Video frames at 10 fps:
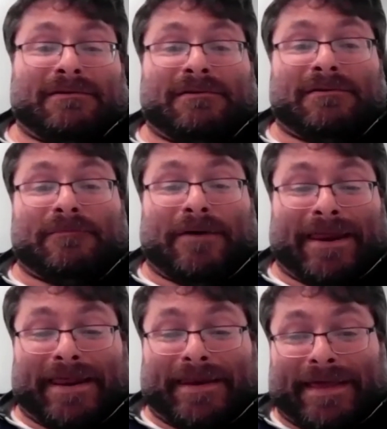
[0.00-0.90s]
go to
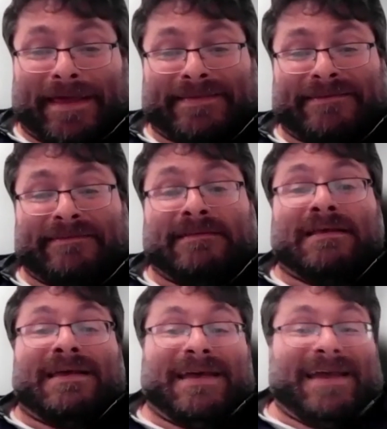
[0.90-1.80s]
bed at night
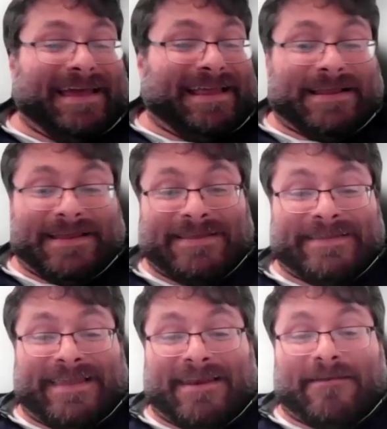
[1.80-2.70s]
and
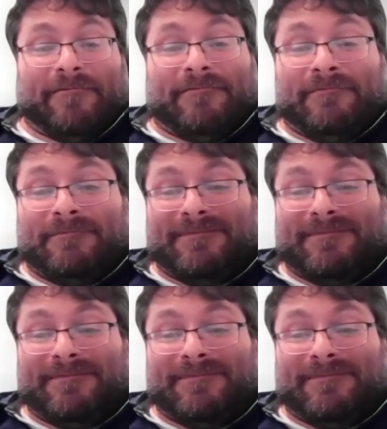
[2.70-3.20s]
eat dinner,